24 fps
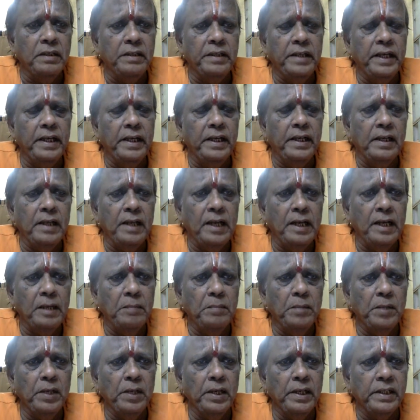the
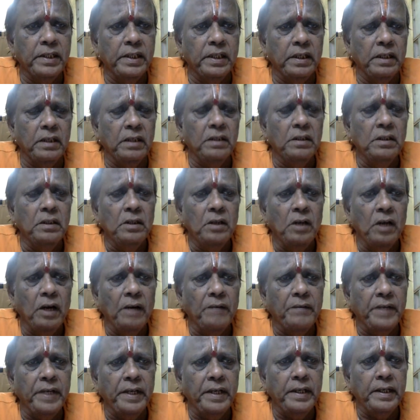liability
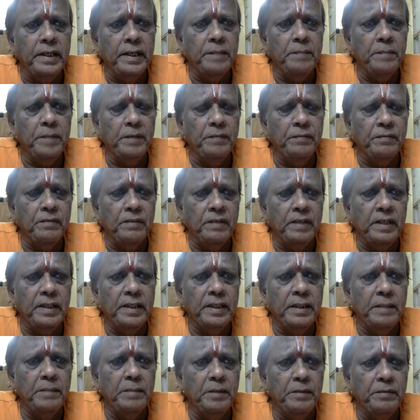of the
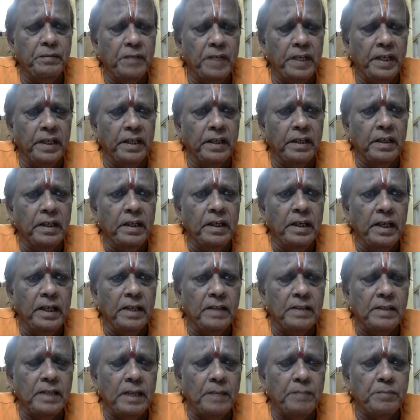indemnifier
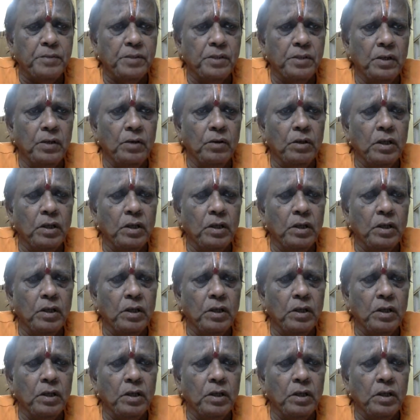is absolute,